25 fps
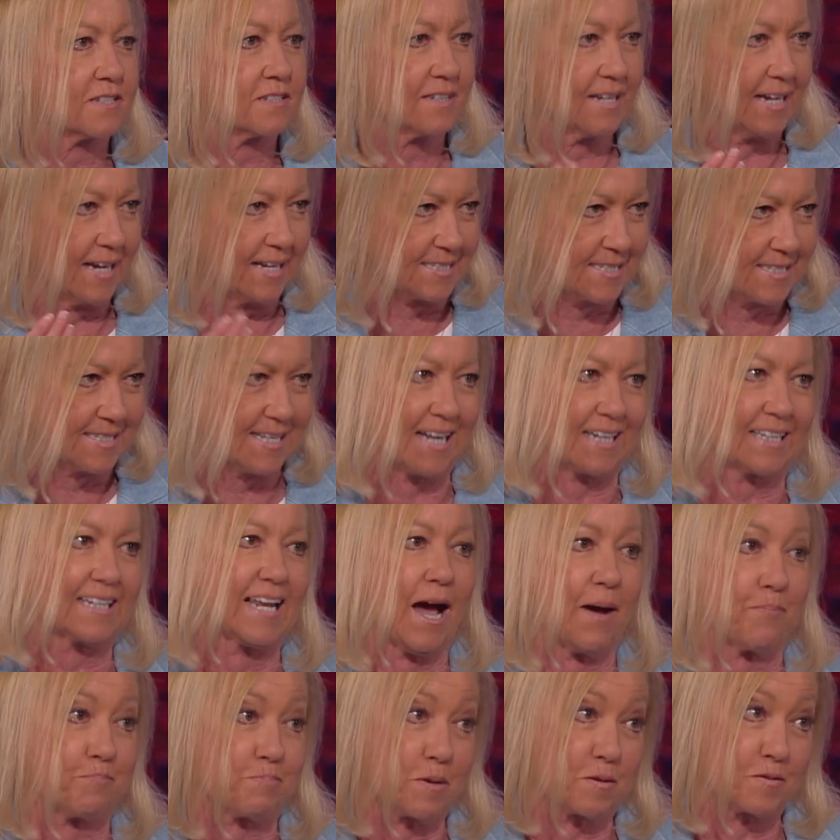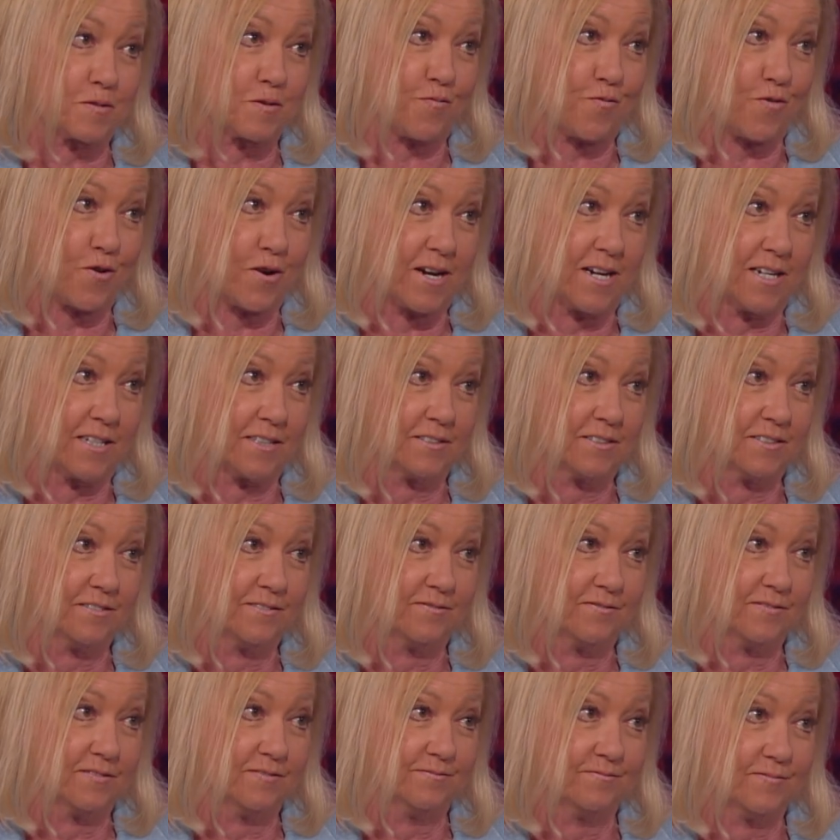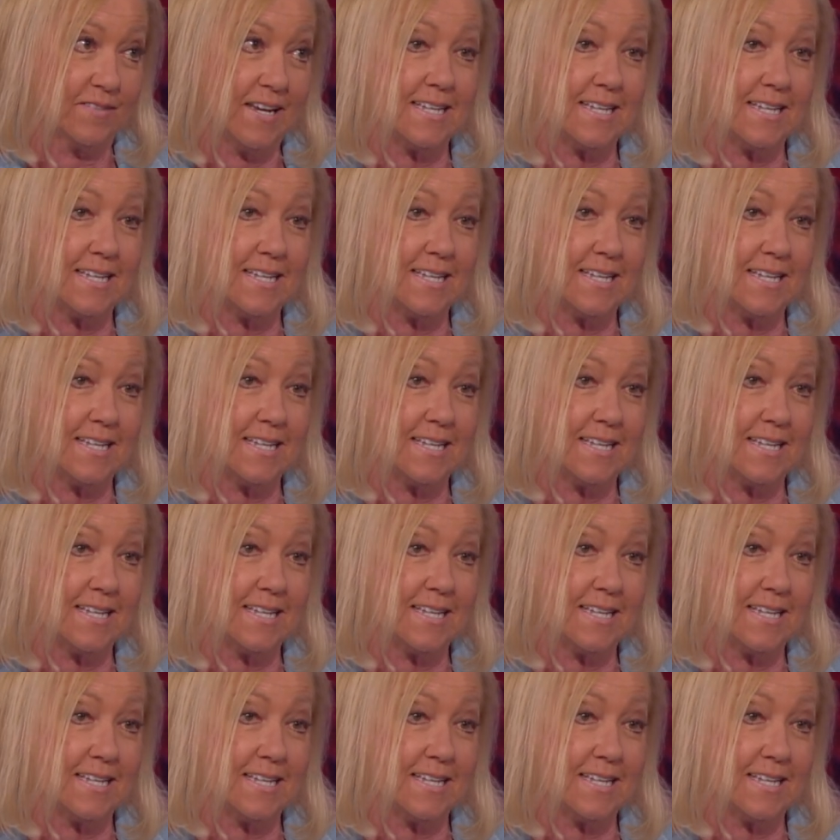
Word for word: and set captives free. That is so true.